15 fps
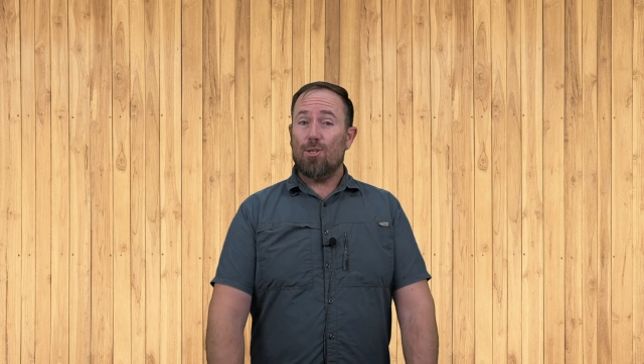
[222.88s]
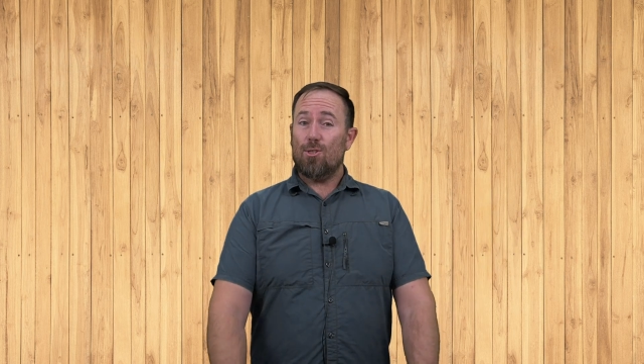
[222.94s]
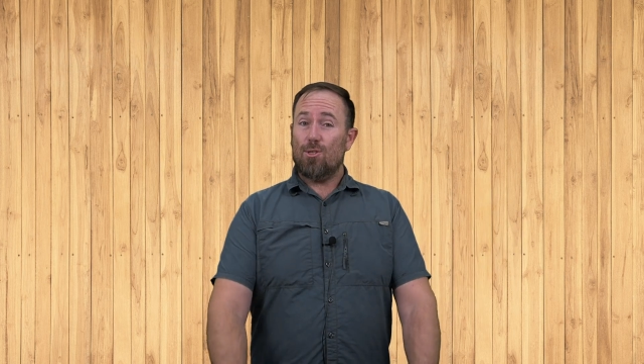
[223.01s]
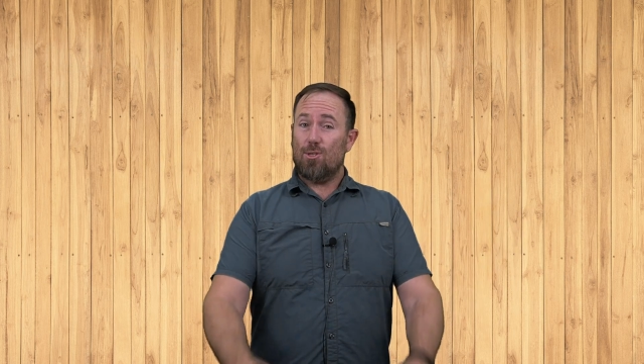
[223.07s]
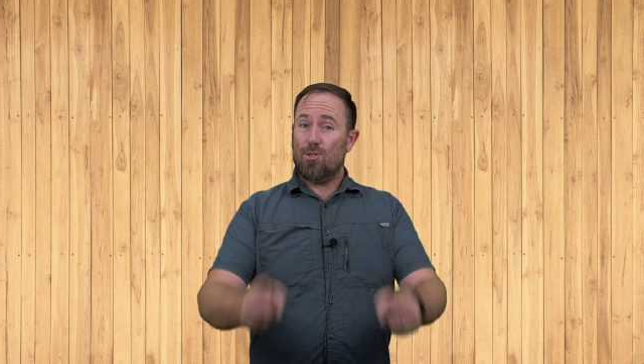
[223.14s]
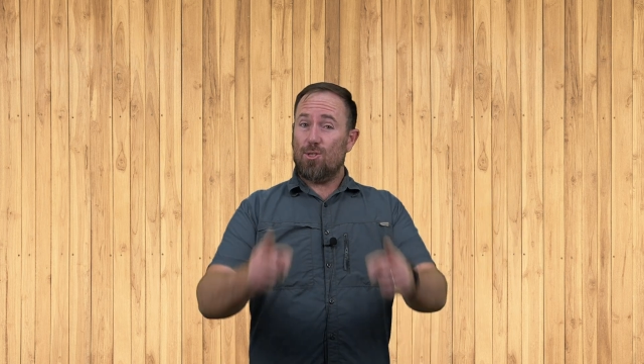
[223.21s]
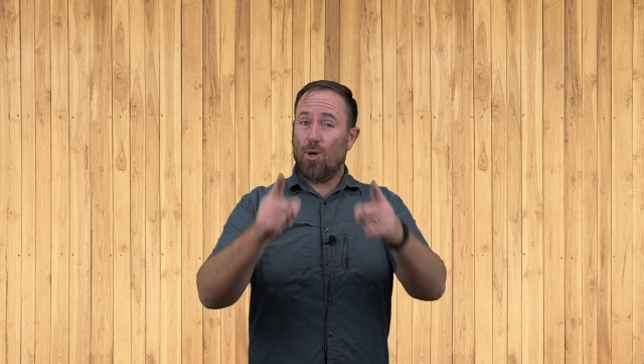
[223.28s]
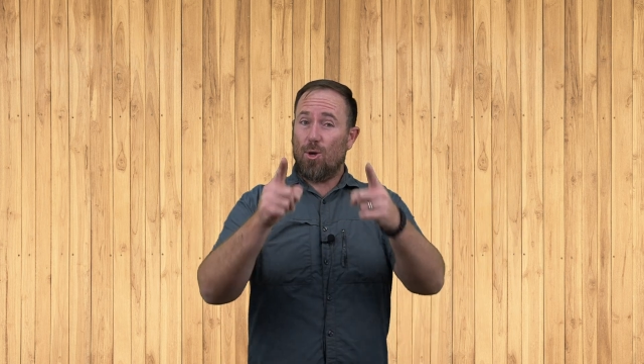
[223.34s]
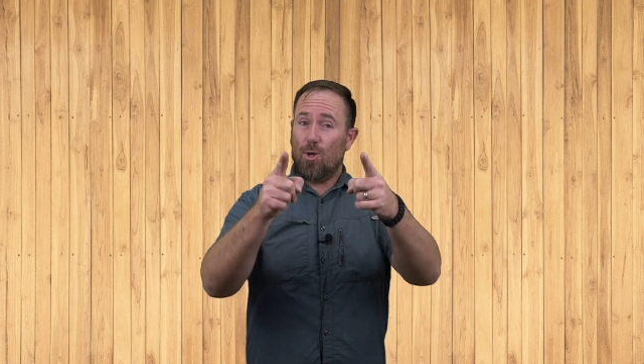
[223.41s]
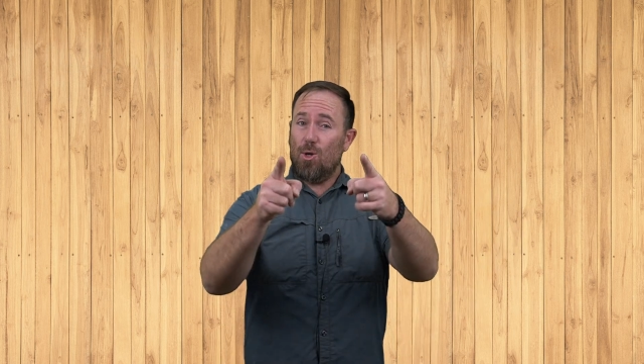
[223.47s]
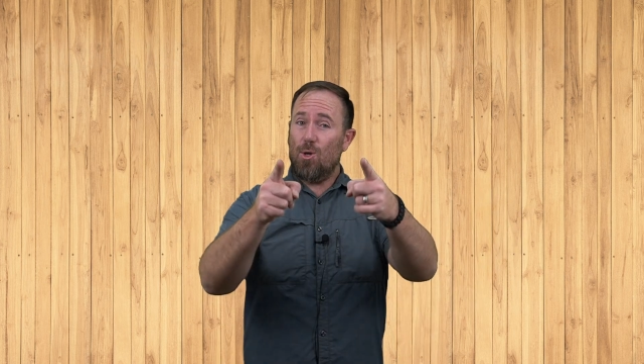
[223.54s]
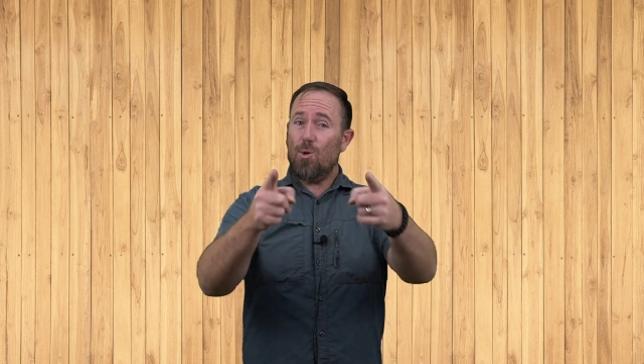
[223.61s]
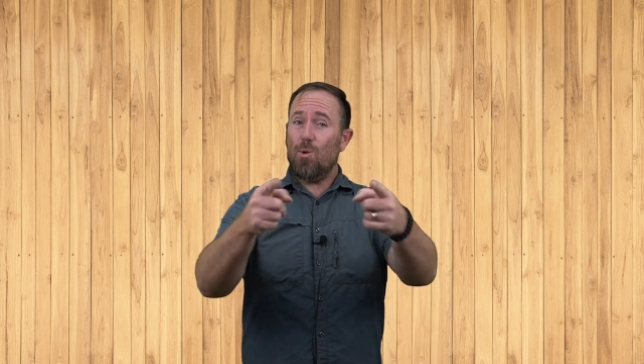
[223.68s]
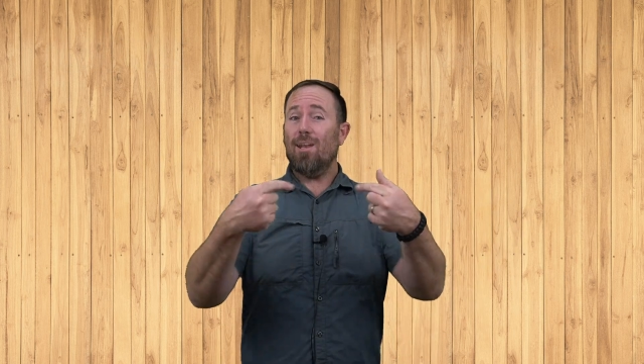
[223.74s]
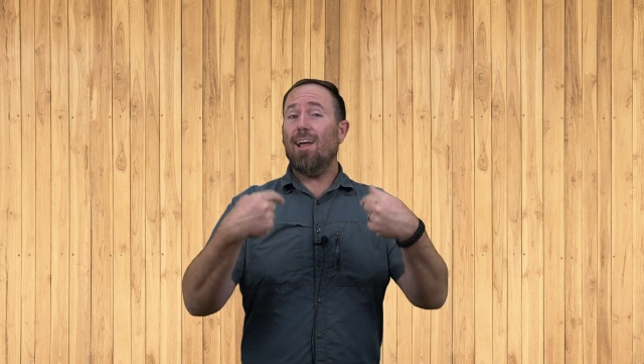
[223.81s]
So
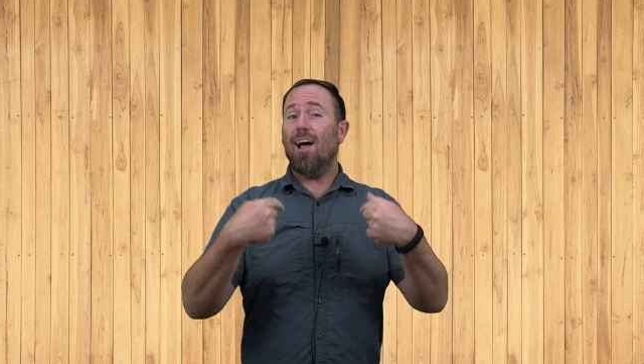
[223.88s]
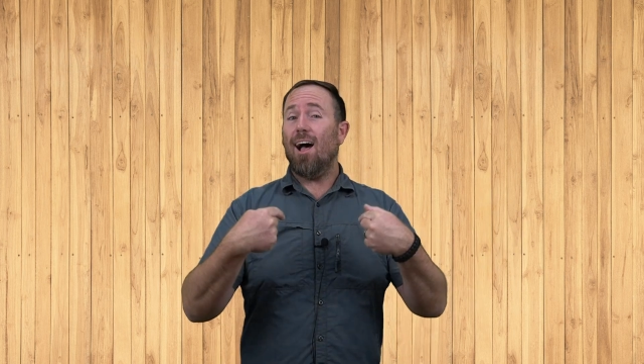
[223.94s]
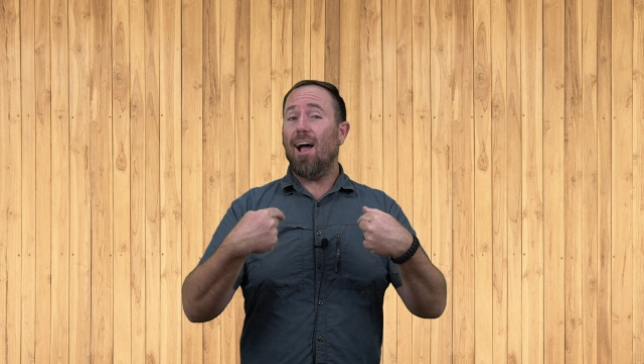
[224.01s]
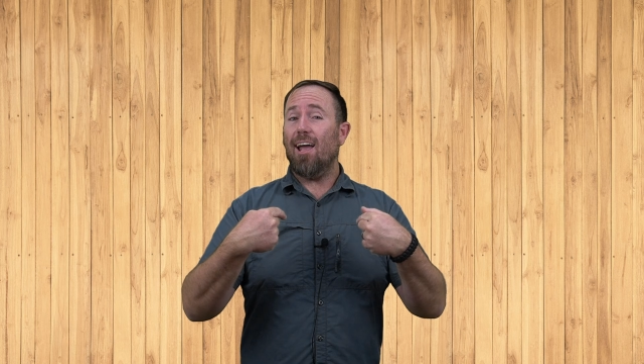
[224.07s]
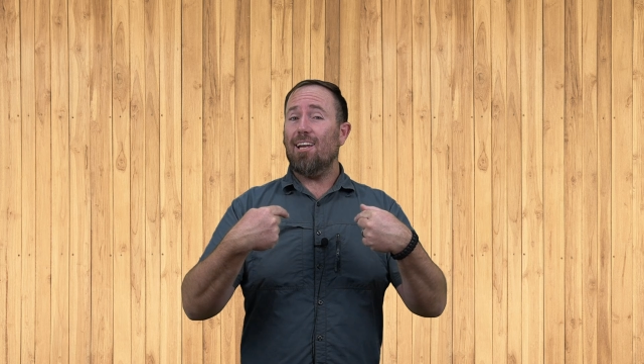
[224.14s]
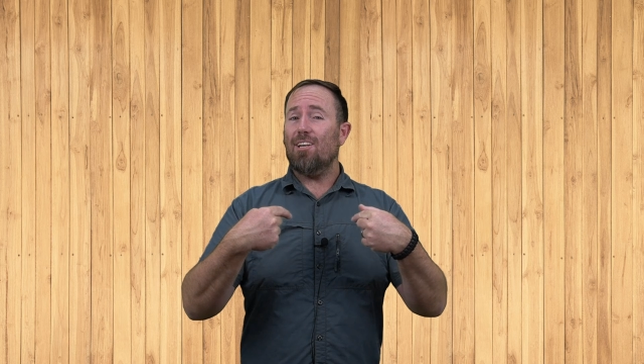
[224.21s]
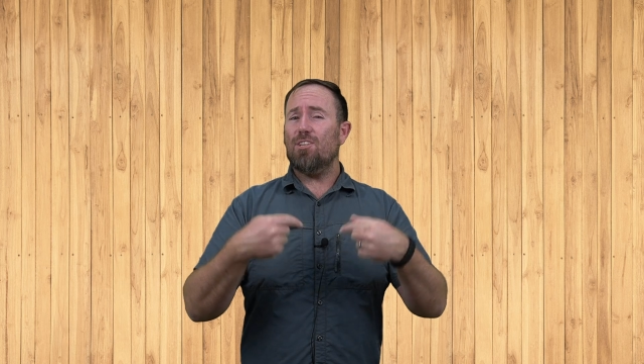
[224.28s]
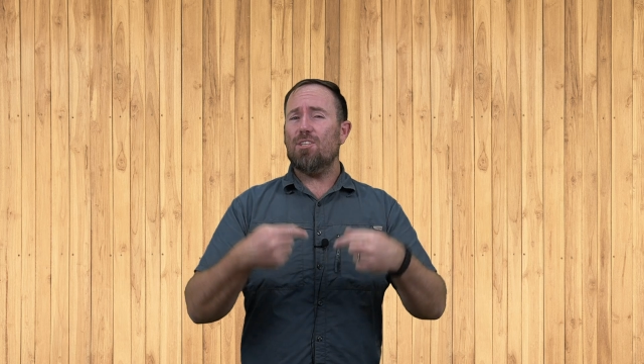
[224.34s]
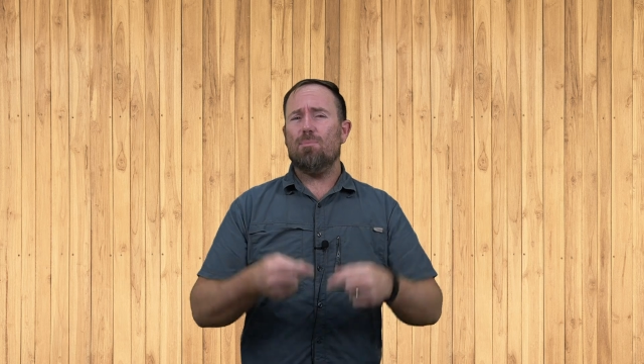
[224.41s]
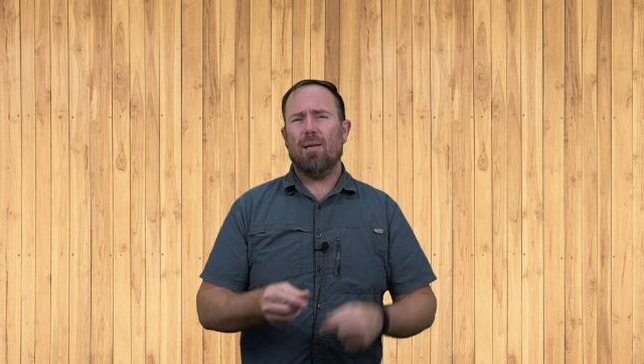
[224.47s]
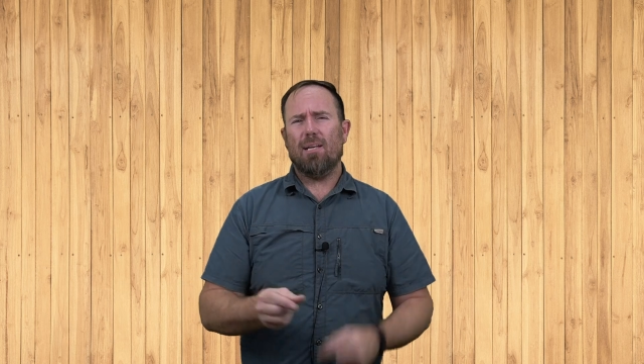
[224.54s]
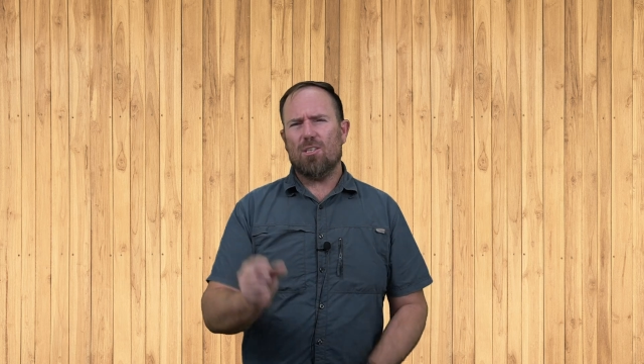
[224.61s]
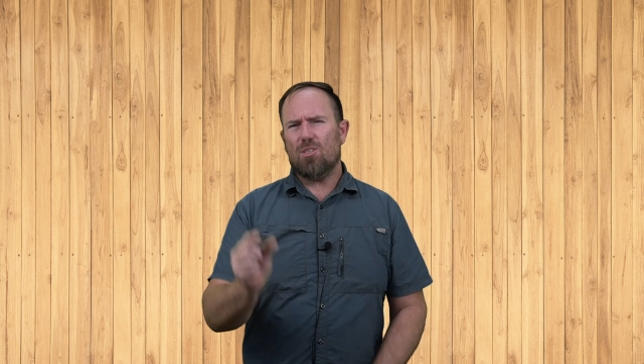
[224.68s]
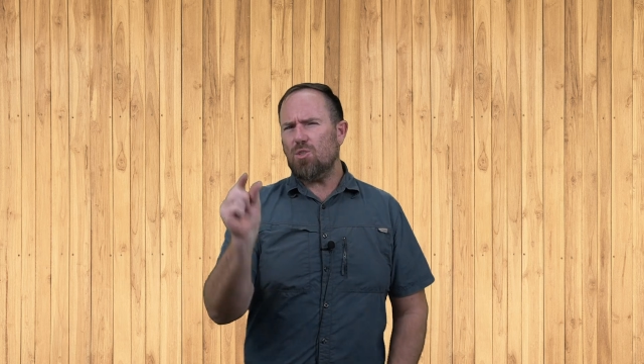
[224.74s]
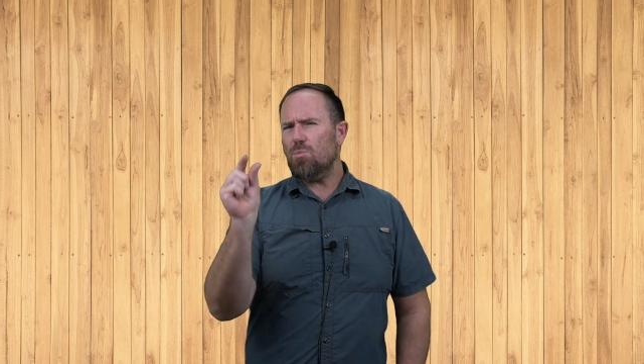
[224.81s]
you and I just
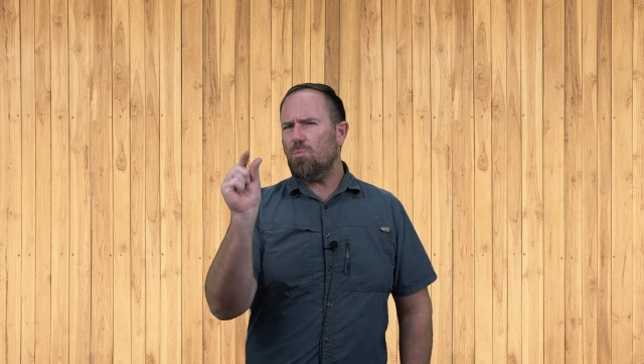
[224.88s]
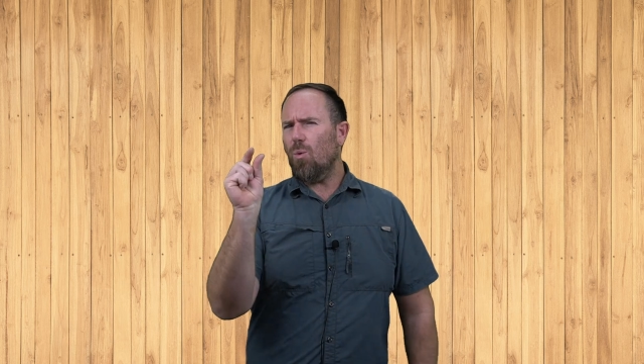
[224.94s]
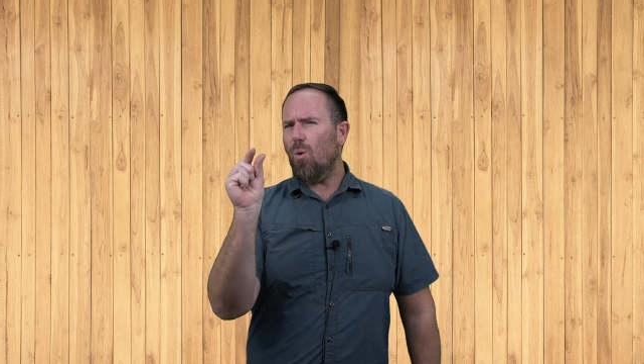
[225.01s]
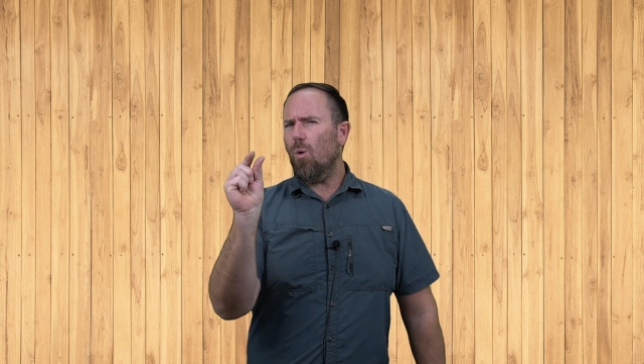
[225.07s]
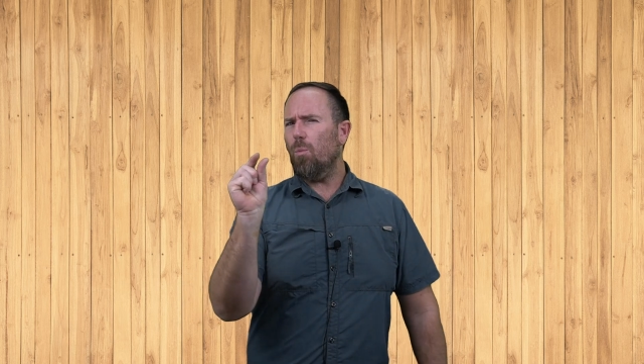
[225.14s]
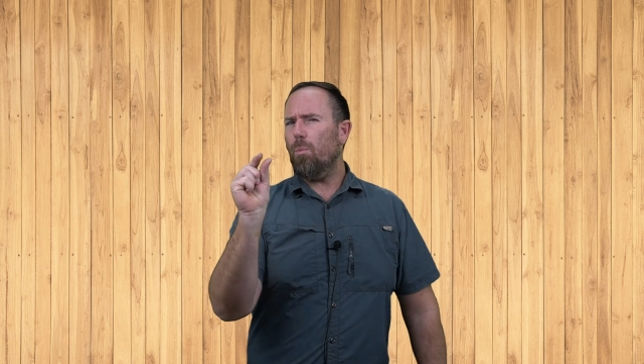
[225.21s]
make a small